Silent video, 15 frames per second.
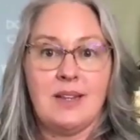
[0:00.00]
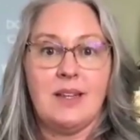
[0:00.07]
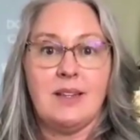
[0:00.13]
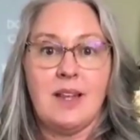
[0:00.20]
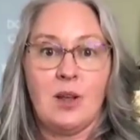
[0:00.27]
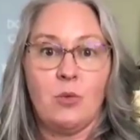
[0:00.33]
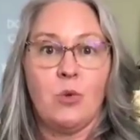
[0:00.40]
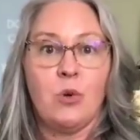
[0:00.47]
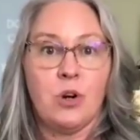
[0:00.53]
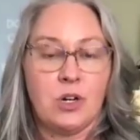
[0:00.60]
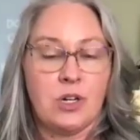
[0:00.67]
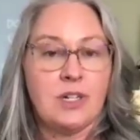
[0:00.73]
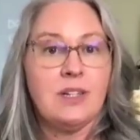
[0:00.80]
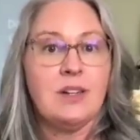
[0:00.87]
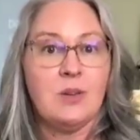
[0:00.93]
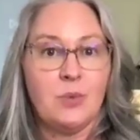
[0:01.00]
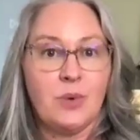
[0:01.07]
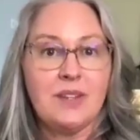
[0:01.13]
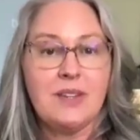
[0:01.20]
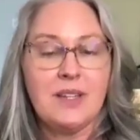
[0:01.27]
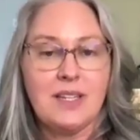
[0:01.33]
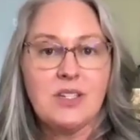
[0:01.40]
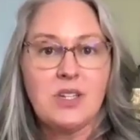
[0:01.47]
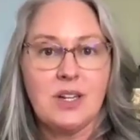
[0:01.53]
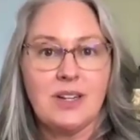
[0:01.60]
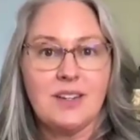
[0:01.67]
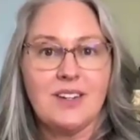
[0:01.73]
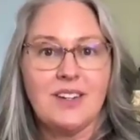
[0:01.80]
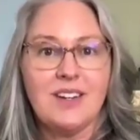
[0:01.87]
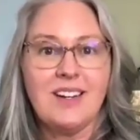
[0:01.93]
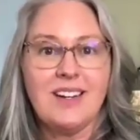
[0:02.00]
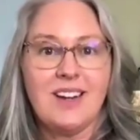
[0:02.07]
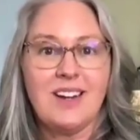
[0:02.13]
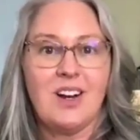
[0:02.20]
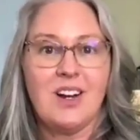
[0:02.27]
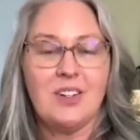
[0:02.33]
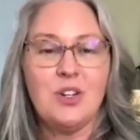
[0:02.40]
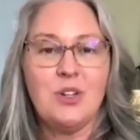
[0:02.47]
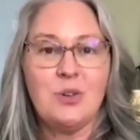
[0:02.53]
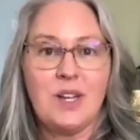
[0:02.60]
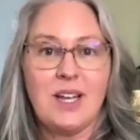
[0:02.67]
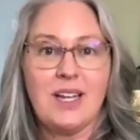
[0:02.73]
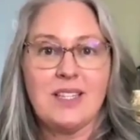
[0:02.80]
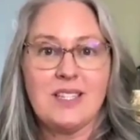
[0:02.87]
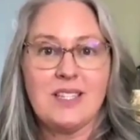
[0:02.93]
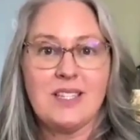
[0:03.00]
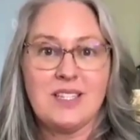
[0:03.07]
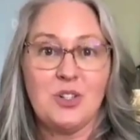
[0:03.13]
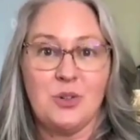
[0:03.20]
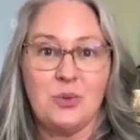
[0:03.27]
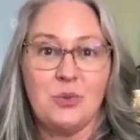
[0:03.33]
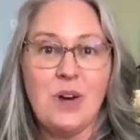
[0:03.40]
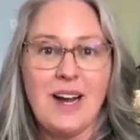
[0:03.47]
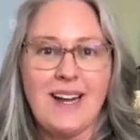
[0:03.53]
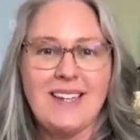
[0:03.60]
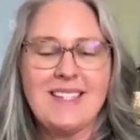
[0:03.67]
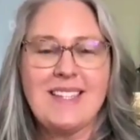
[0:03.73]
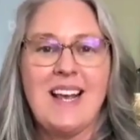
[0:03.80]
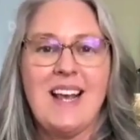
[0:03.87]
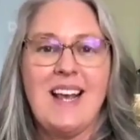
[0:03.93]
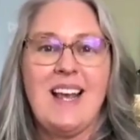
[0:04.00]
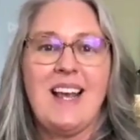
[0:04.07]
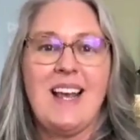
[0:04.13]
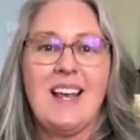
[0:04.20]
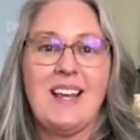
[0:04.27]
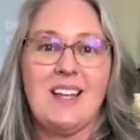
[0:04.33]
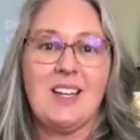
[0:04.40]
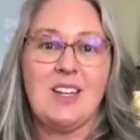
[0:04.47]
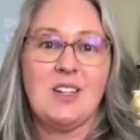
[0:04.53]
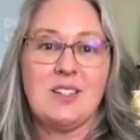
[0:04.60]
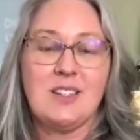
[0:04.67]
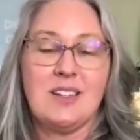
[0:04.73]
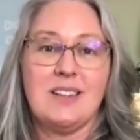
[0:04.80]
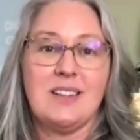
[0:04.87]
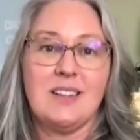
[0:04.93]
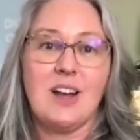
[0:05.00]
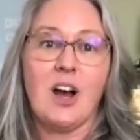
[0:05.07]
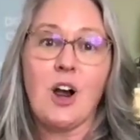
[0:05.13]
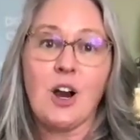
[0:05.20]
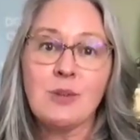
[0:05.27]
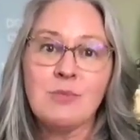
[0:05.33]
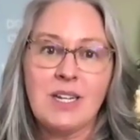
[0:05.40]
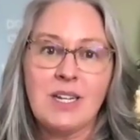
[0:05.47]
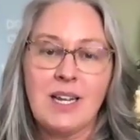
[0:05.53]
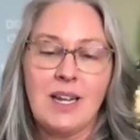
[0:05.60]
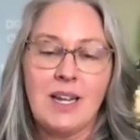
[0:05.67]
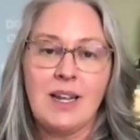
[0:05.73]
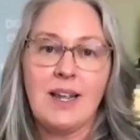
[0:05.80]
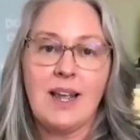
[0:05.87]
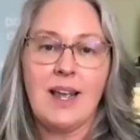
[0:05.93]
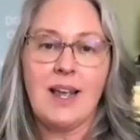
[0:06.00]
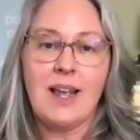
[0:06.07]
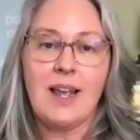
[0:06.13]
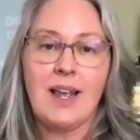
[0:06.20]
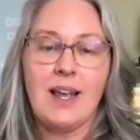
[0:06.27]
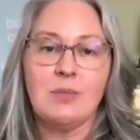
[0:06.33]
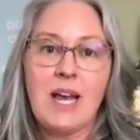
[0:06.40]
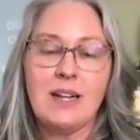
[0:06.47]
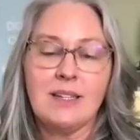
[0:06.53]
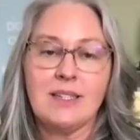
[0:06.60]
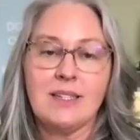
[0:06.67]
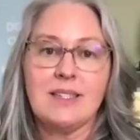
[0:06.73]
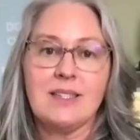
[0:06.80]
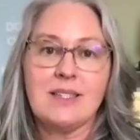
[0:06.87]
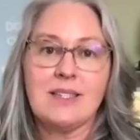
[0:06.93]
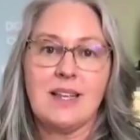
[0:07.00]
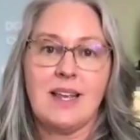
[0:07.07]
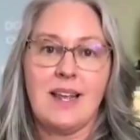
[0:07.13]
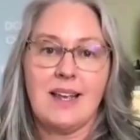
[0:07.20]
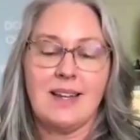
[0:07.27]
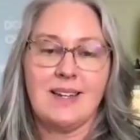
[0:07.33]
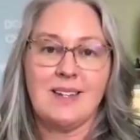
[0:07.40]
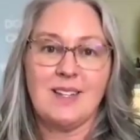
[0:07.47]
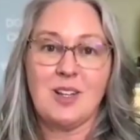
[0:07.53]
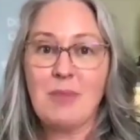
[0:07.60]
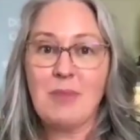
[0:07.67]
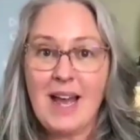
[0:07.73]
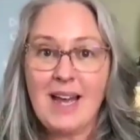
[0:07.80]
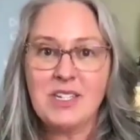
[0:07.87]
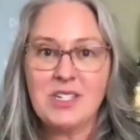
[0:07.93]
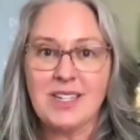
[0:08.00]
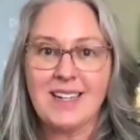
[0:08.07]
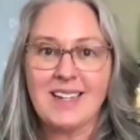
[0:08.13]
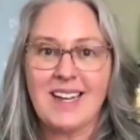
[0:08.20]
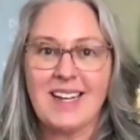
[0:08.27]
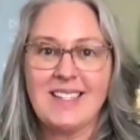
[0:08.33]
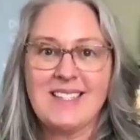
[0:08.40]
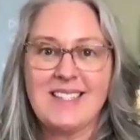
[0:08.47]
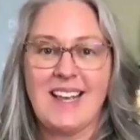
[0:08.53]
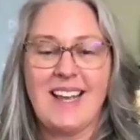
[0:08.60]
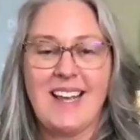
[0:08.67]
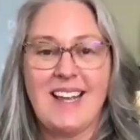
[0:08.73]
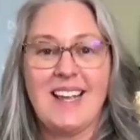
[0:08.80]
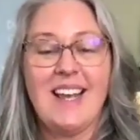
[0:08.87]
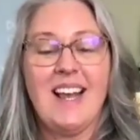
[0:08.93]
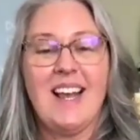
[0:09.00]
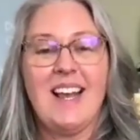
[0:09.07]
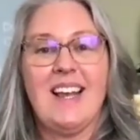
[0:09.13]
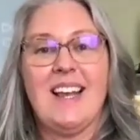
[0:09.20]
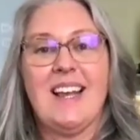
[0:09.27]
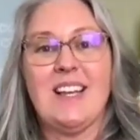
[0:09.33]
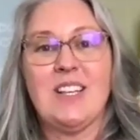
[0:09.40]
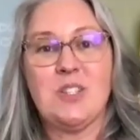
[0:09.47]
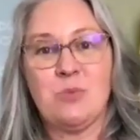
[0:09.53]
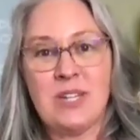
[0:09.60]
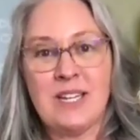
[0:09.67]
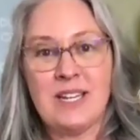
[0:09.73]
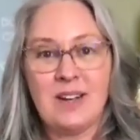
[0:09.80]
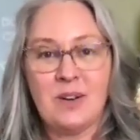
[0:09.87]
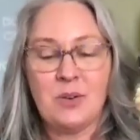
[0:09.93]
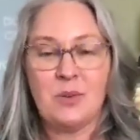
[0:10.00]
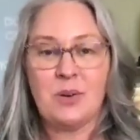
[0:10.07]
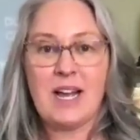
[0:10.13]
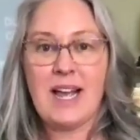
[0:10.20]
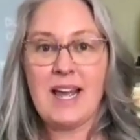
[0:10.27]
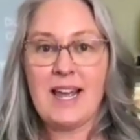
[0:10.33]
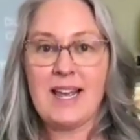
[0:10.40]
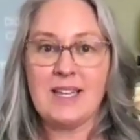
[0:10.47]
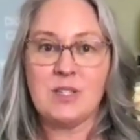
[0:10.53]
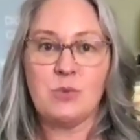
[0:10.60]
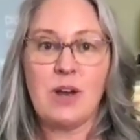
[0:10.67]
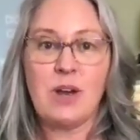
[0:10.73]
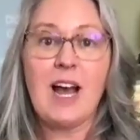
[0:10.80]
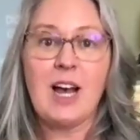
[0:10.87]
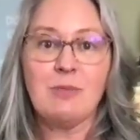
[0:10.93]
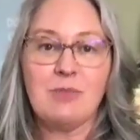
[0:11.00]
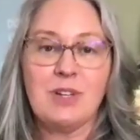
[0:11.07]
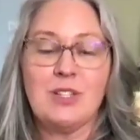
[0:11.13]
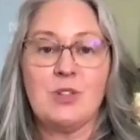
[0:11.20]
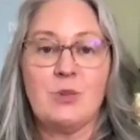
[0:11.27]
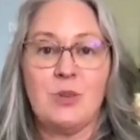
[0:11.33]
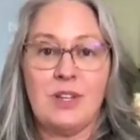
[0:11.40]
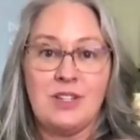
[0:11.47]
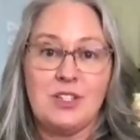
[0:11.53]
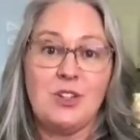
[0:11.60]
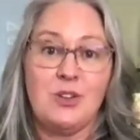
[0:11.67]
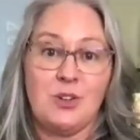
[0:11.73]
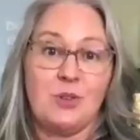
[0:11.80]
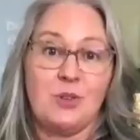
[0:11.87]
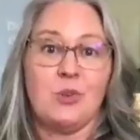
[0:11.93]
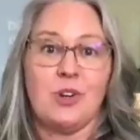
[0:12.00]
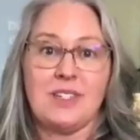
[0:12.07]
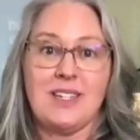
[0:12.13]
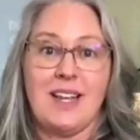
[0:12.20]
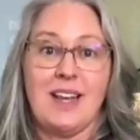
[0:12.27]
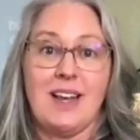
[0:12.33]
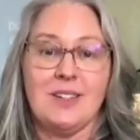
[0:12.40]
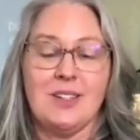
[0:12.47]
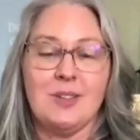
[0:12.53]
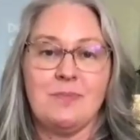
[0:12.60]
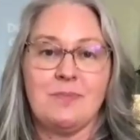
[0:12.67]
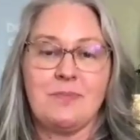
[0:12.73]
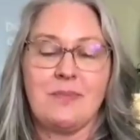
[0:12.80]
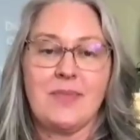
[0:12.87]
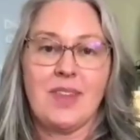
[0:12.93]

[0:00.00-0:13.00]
then they war with each other on who gets to do what. And harmony and balance and the magic, I say, is what happens when the two can work together,